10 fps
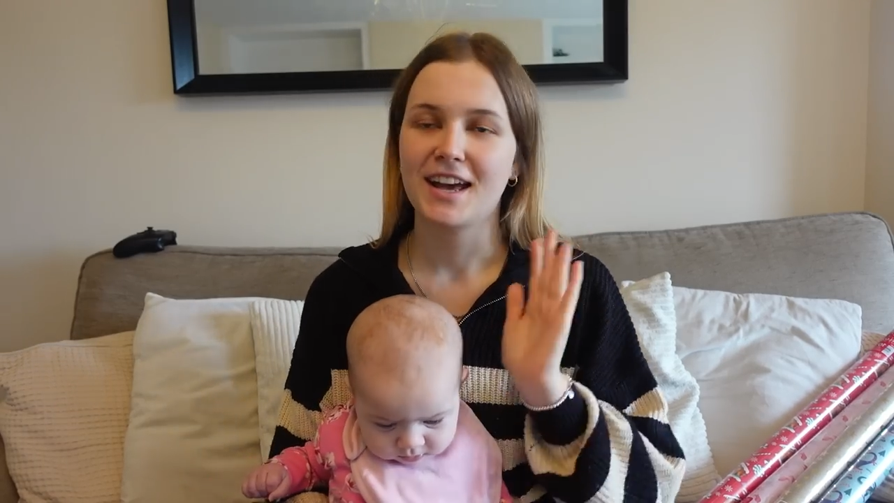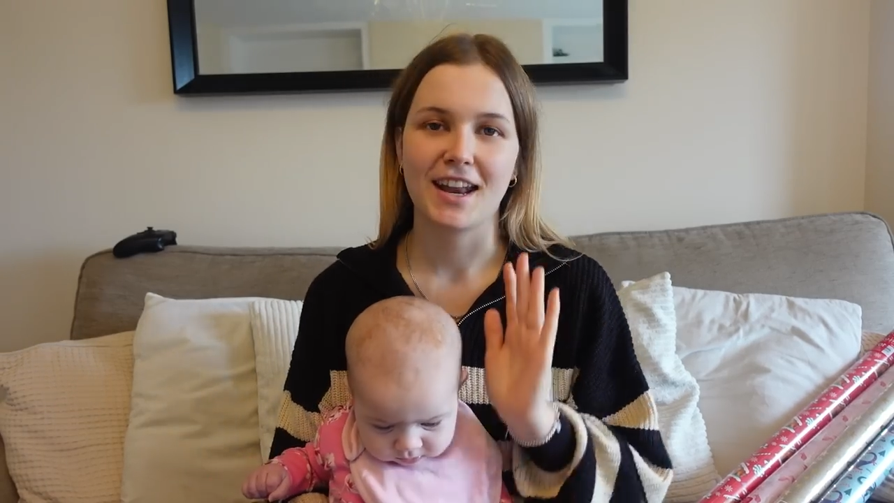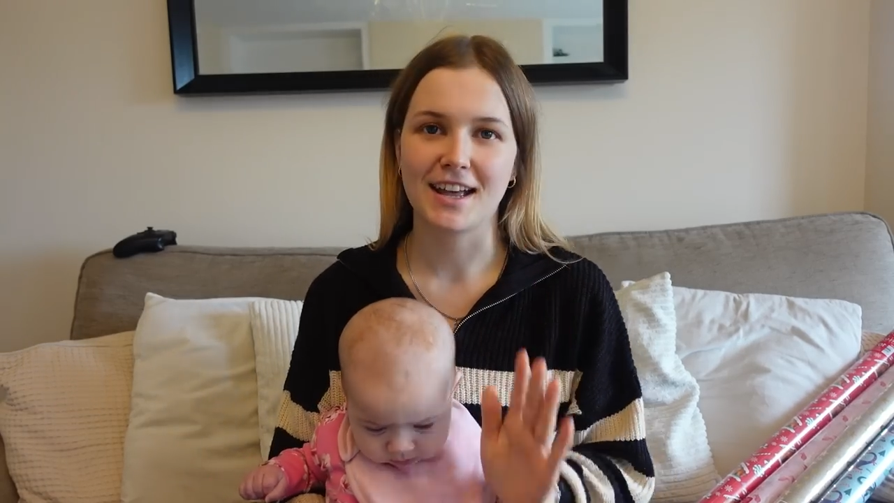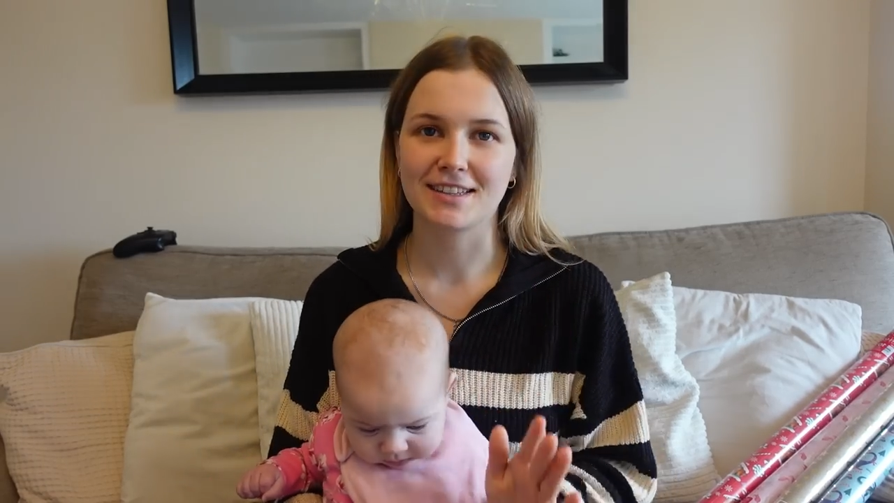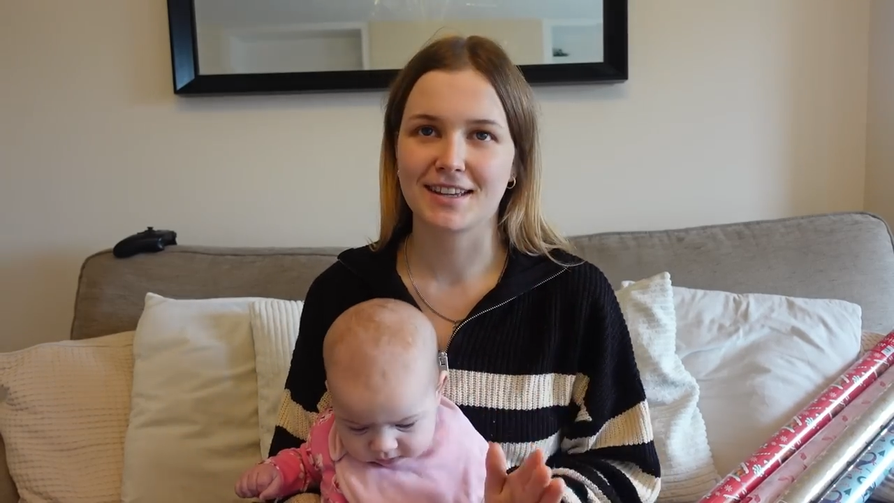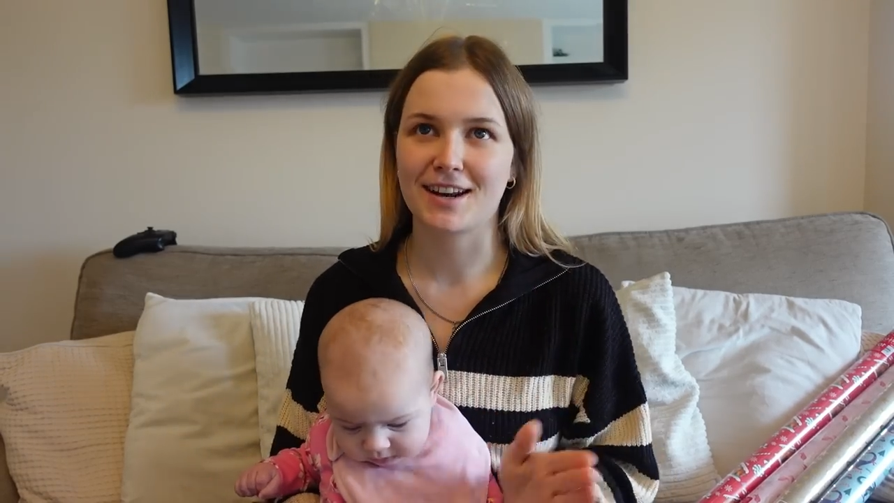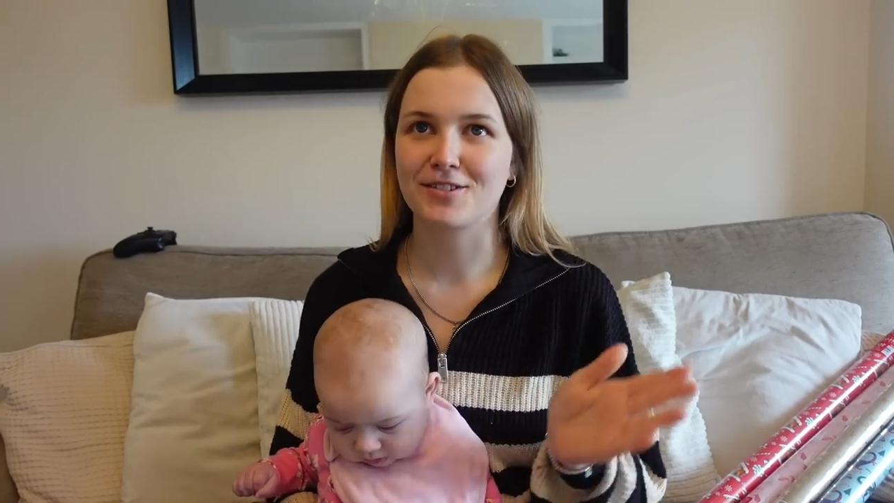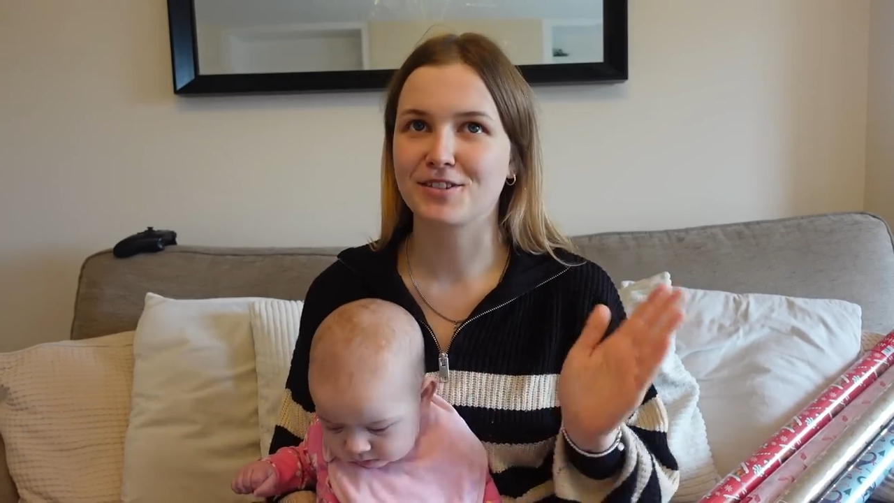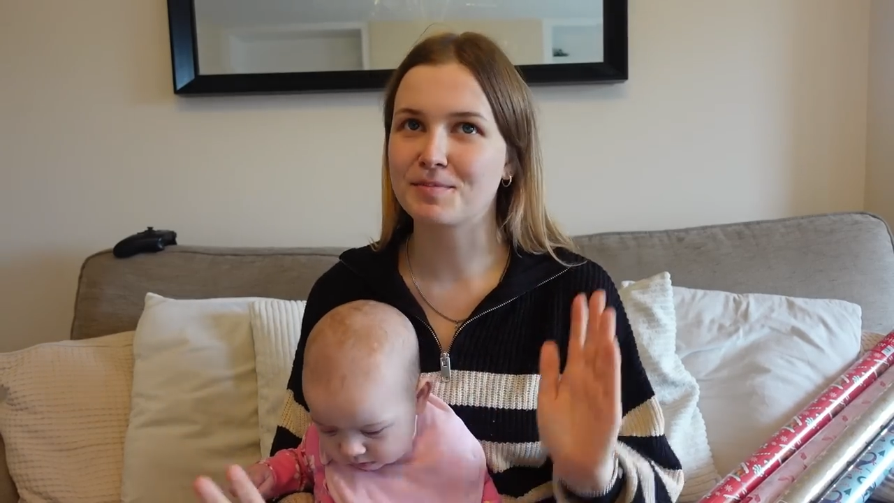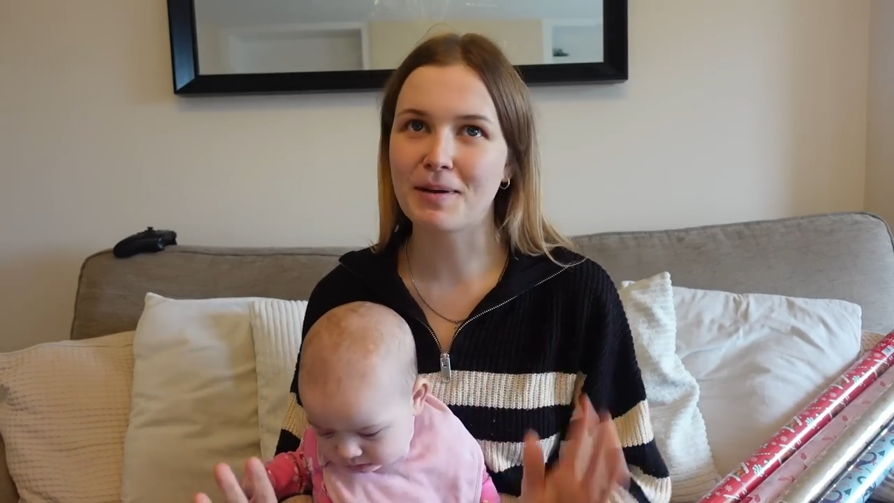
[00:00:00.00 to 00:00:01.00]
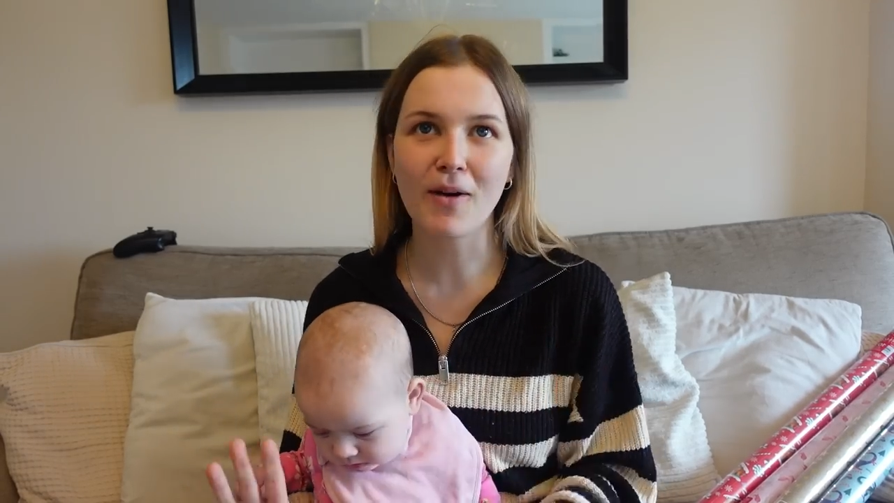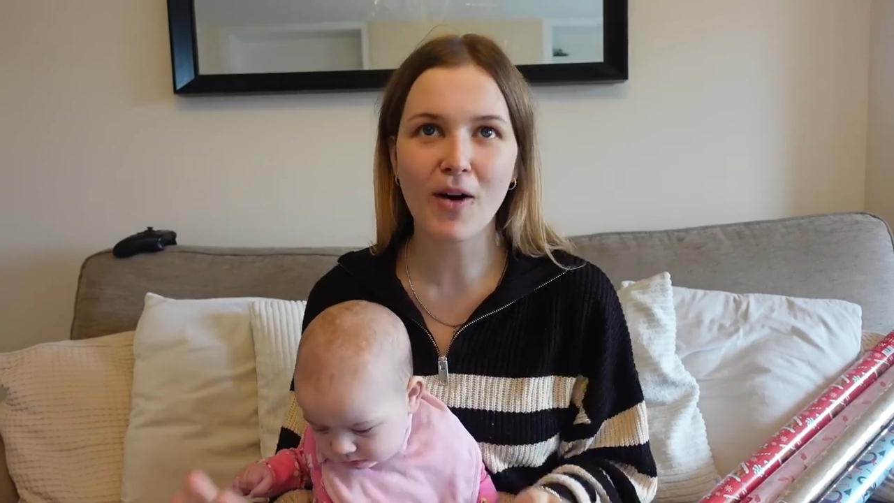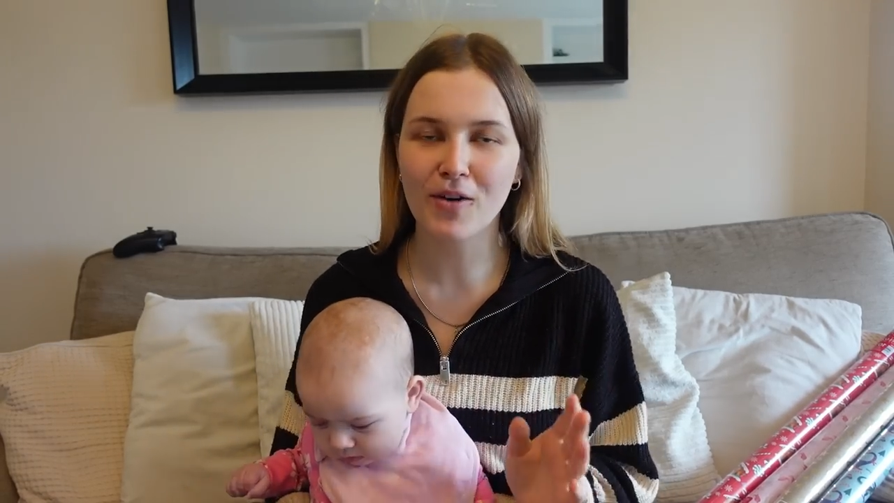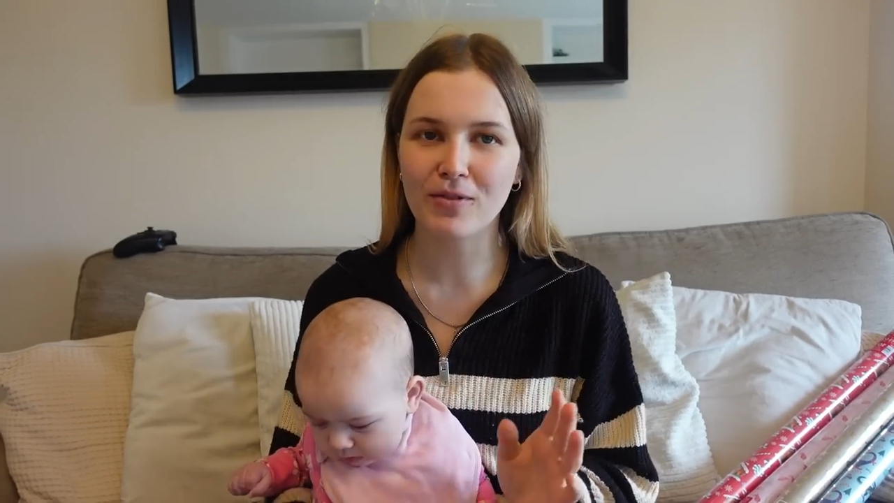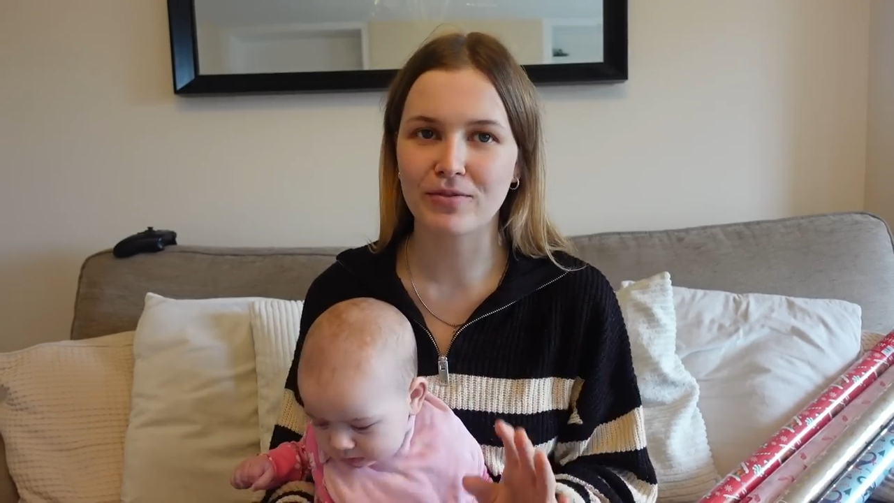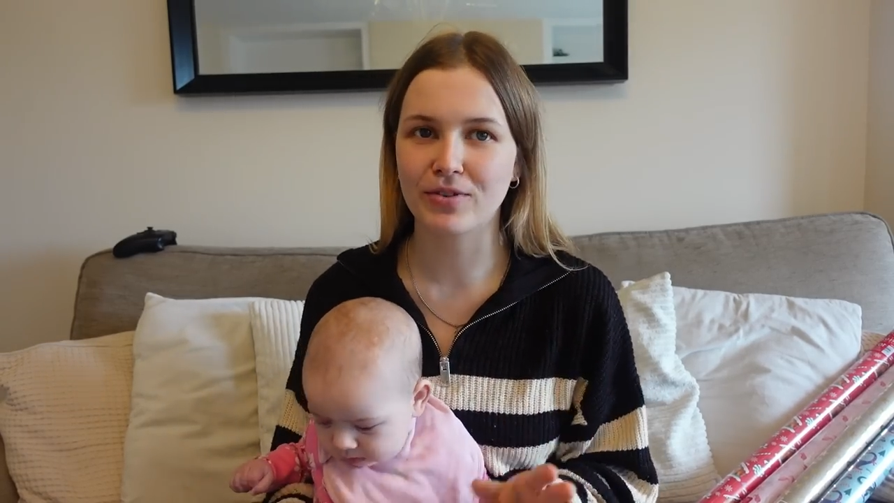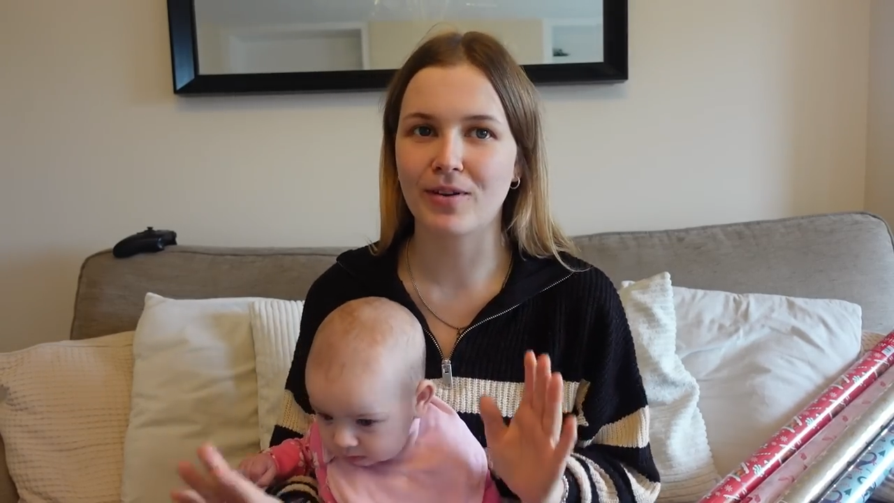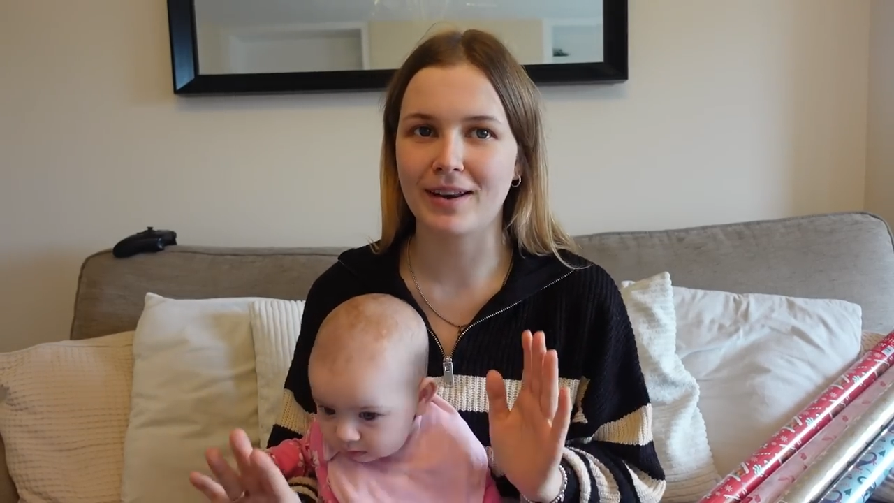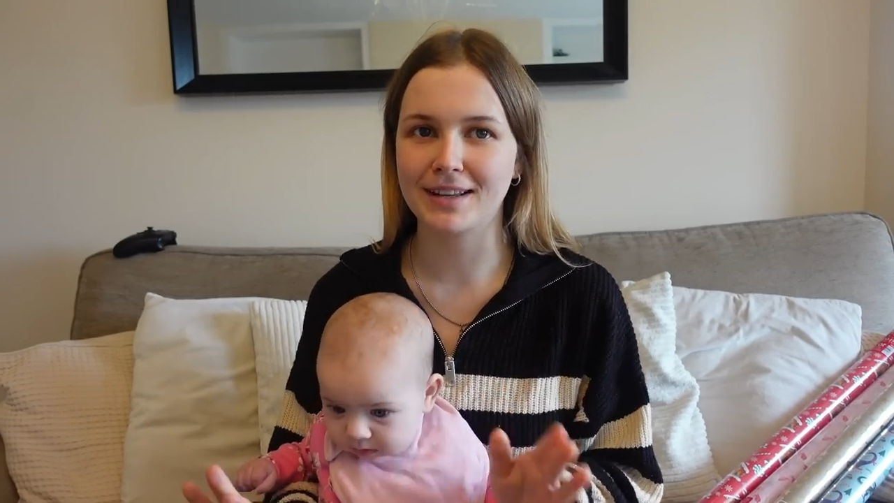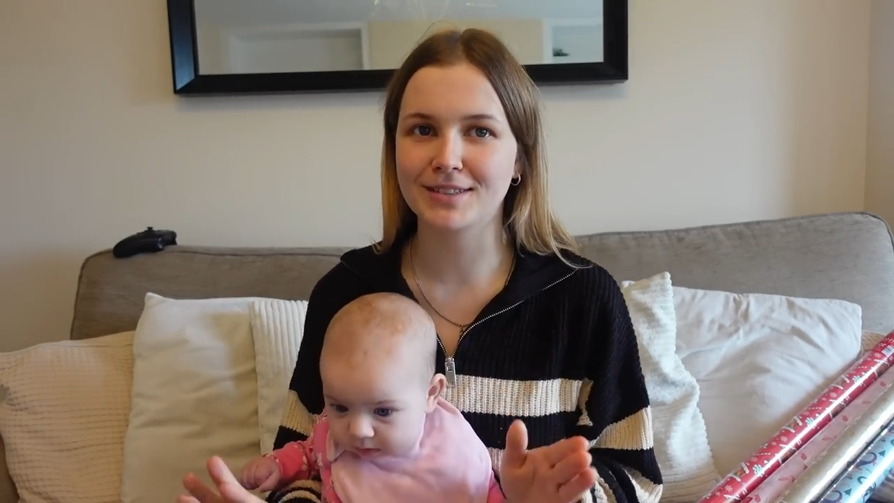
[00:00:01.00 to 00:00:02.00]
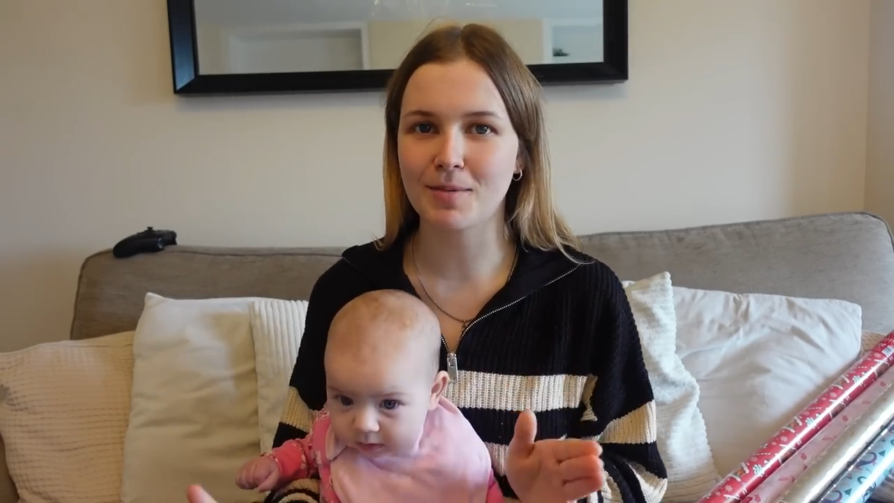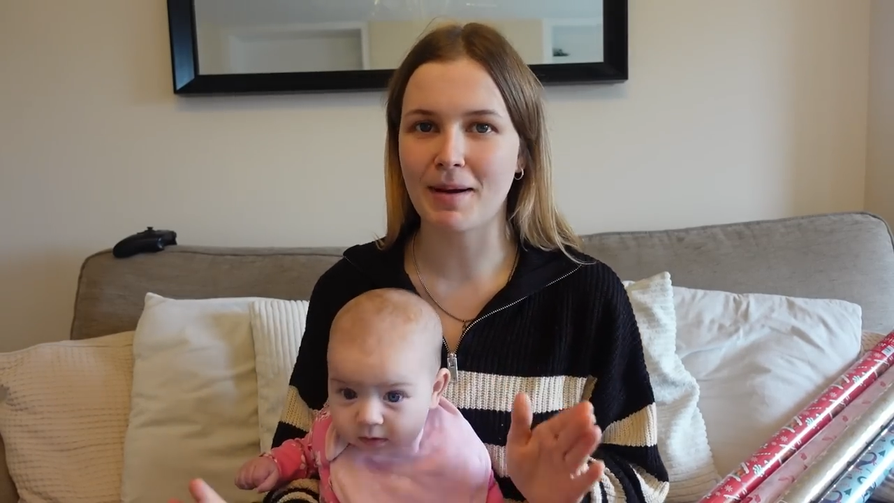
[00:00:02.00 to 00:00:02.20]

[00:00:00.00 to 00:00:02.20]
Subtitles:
I had to get out. So I'm about halfway through. I need to go